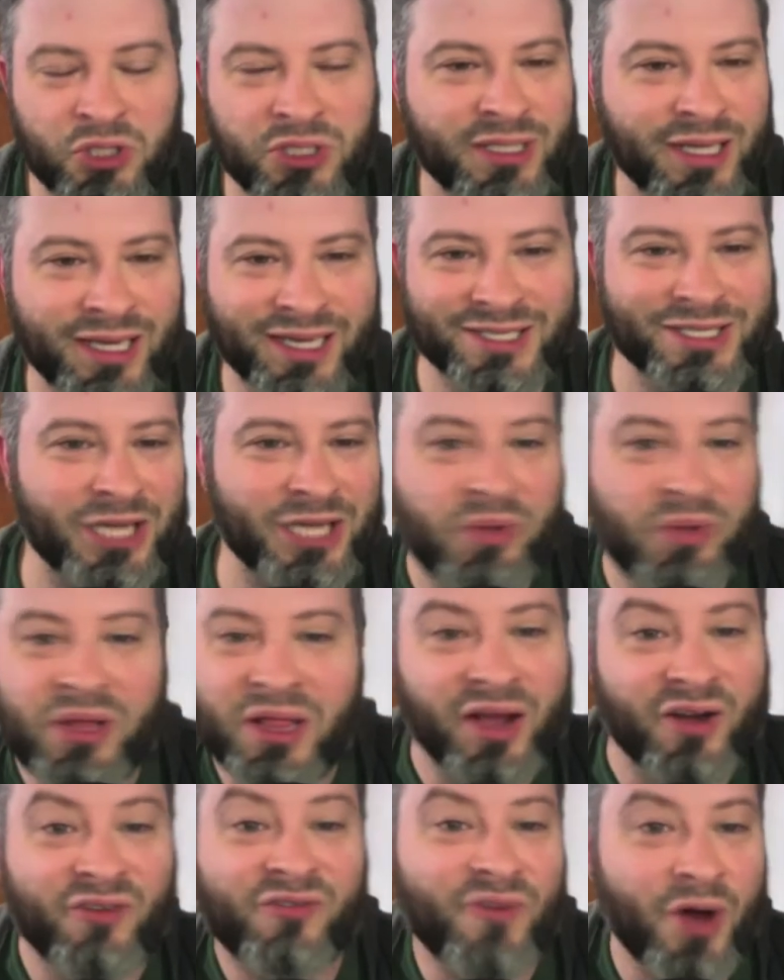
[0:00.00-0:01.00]
just think it's going to be
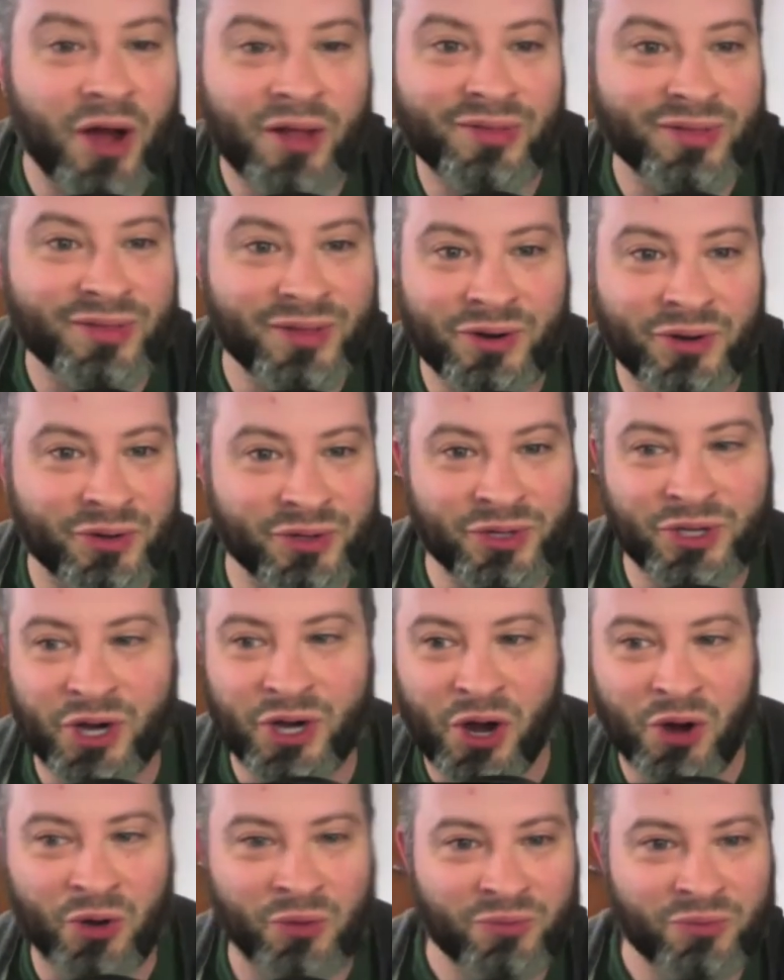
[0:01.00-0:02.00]
like a fun little,
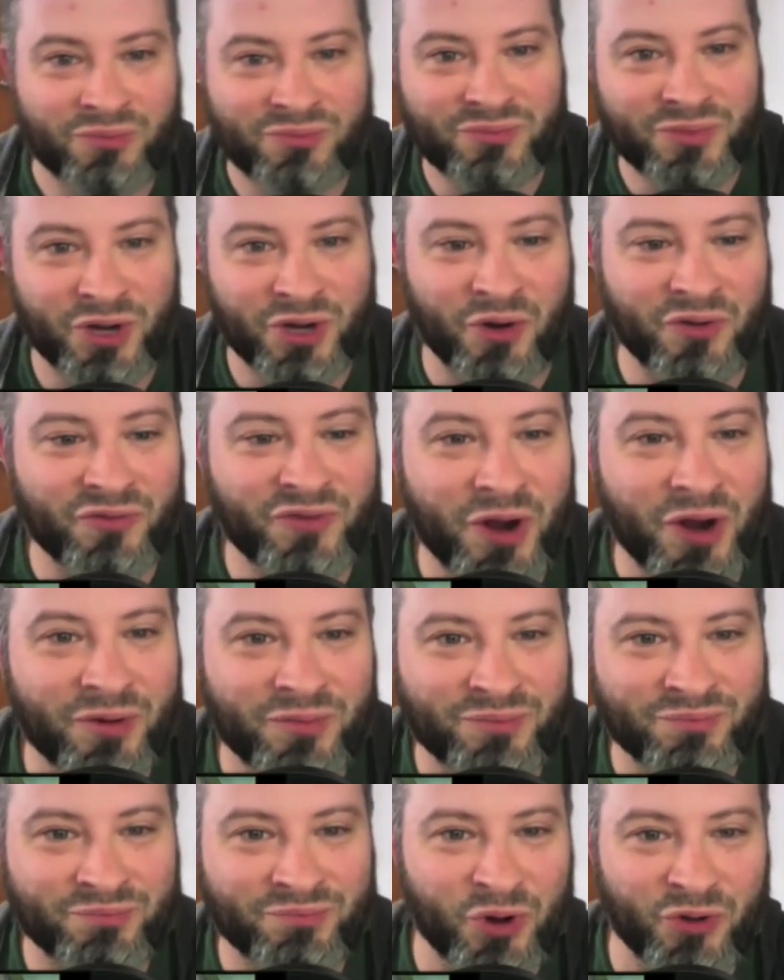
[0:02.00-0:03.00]
a
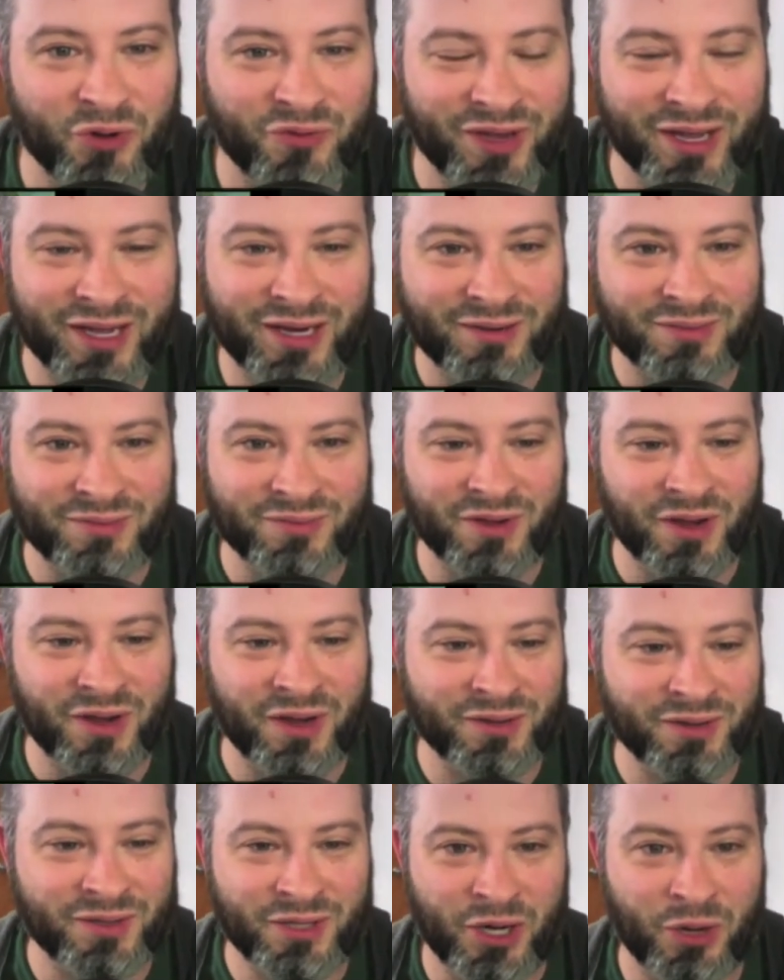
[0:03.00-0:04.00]
fun movie
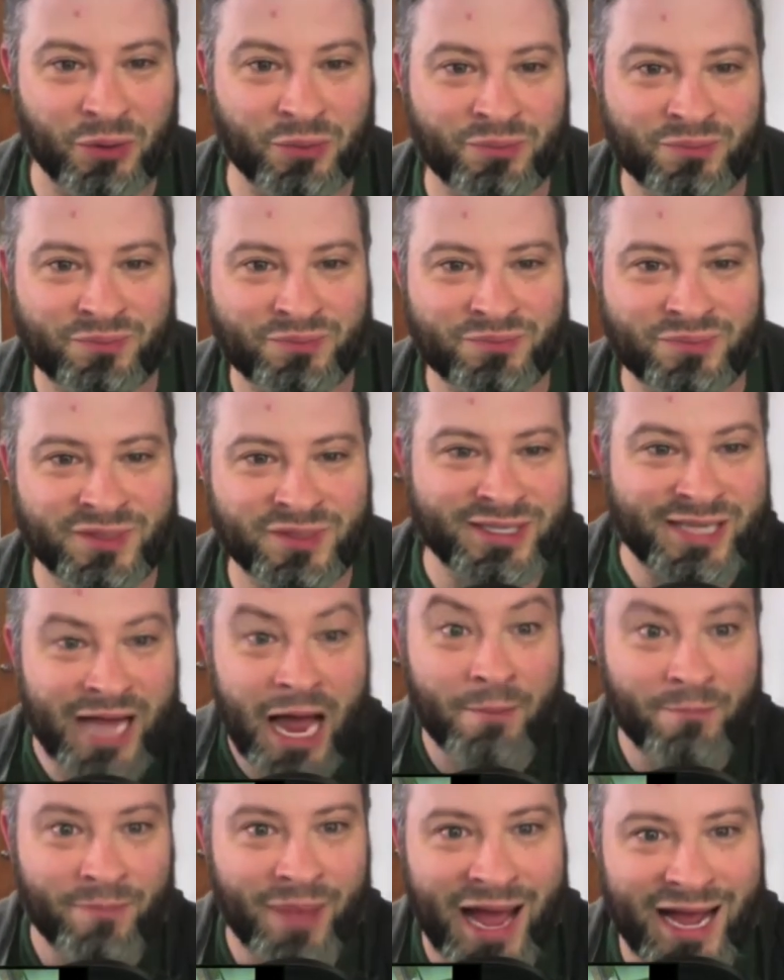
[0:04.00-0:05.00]
and,
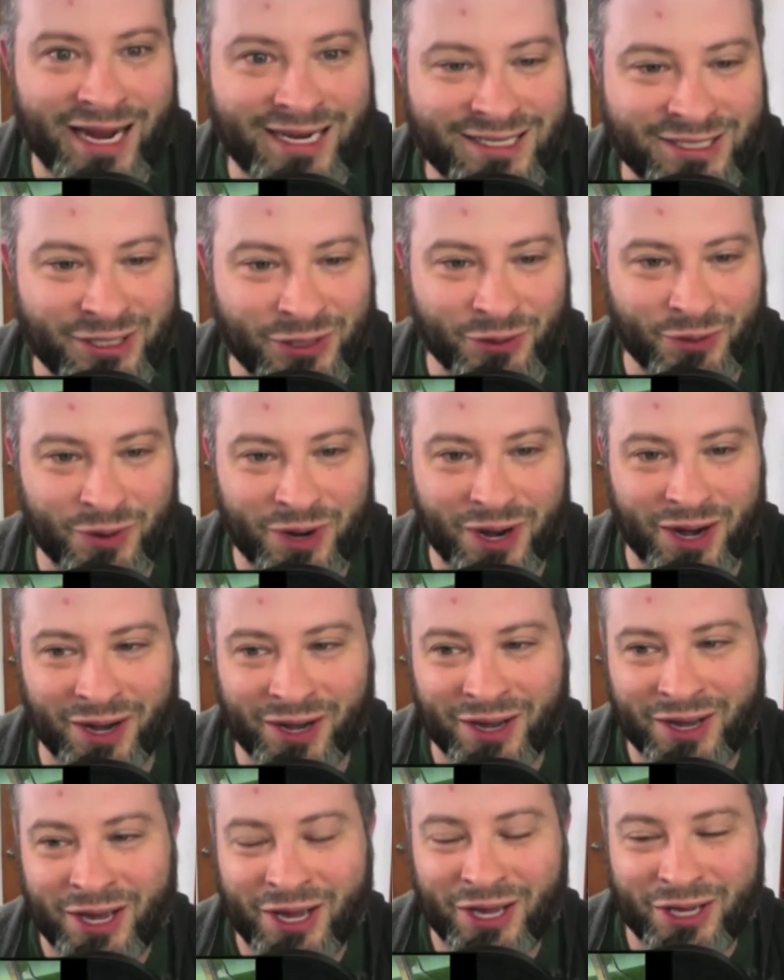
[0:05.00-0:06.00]
zap back
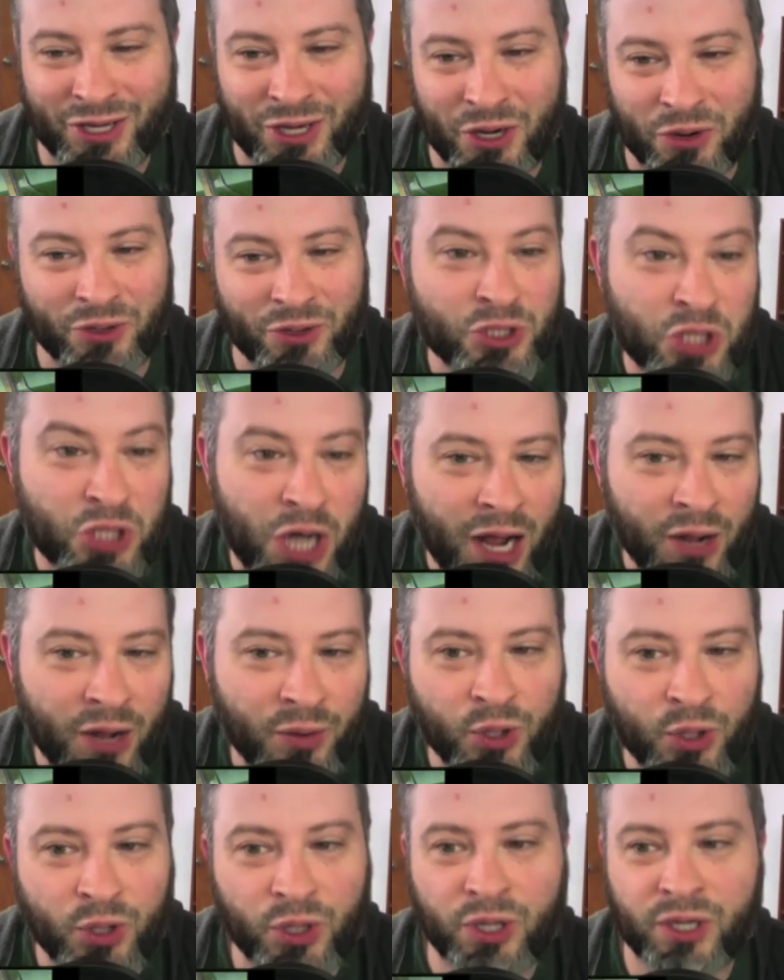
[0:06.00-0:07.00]
to, your
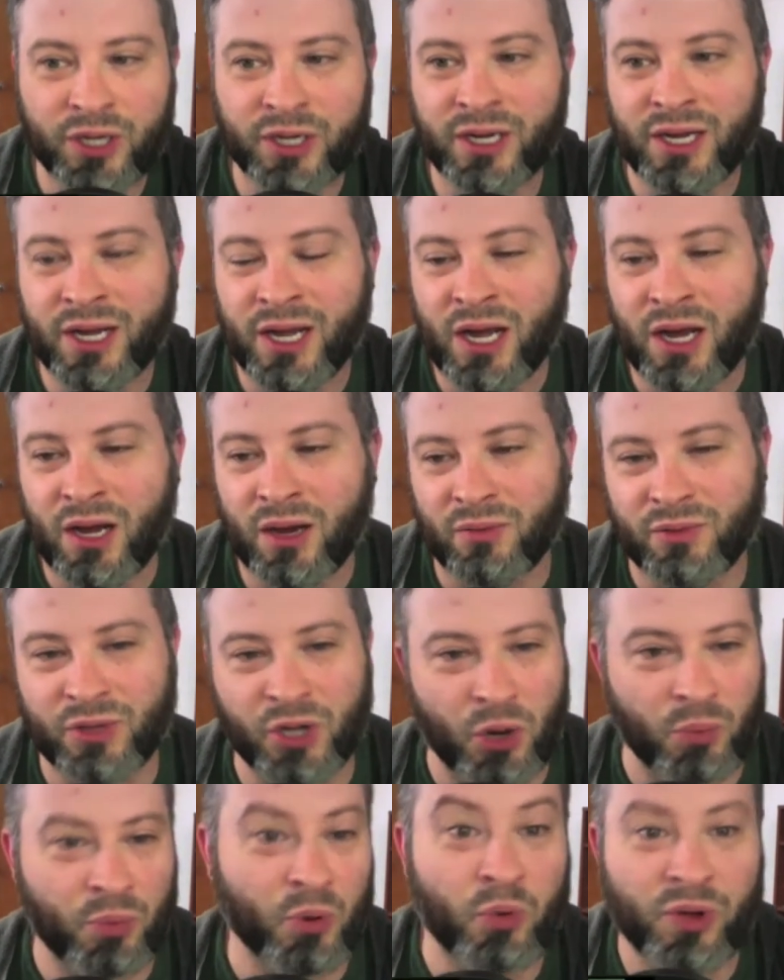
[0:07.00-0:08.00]
childhood,
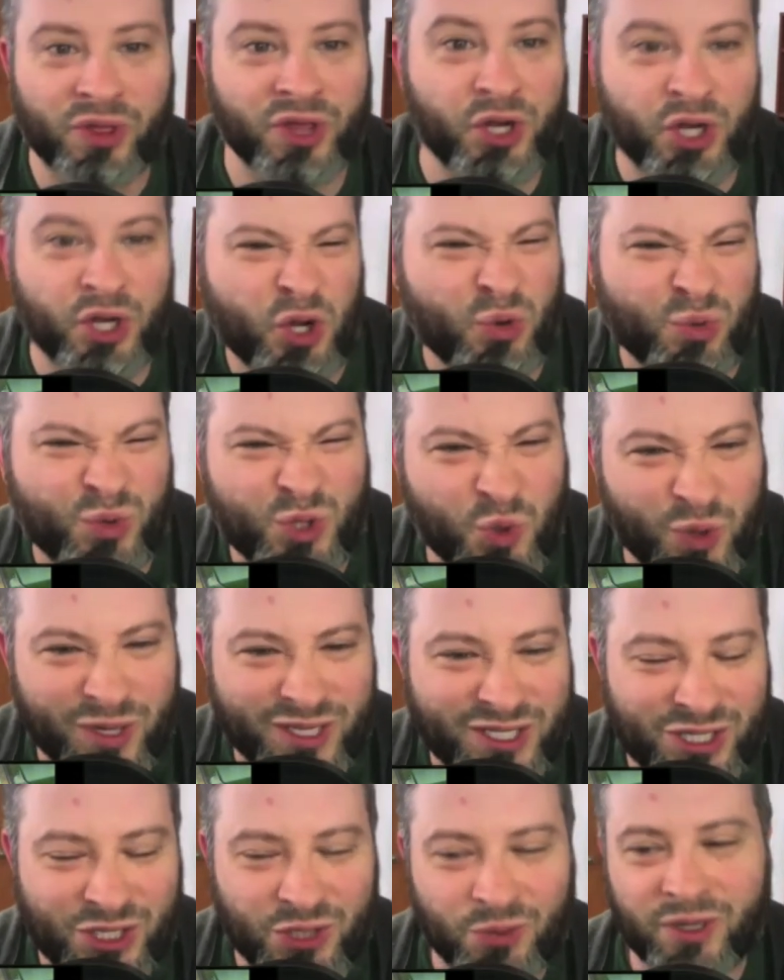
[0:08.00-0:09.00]
but with a new
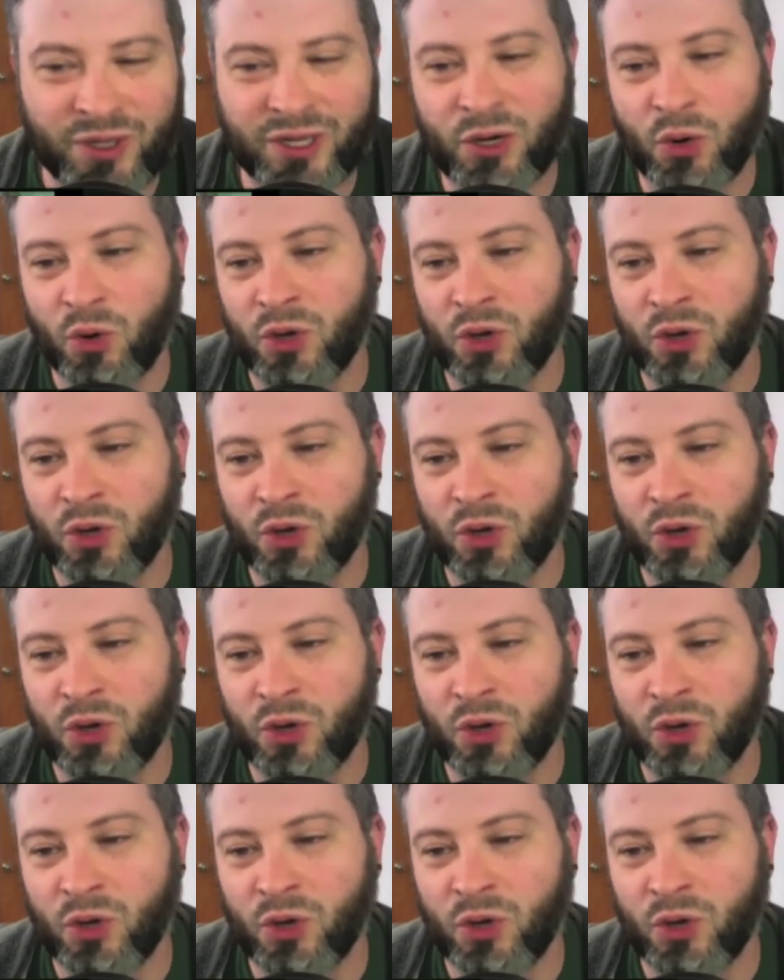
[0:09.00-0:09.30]
twist to it?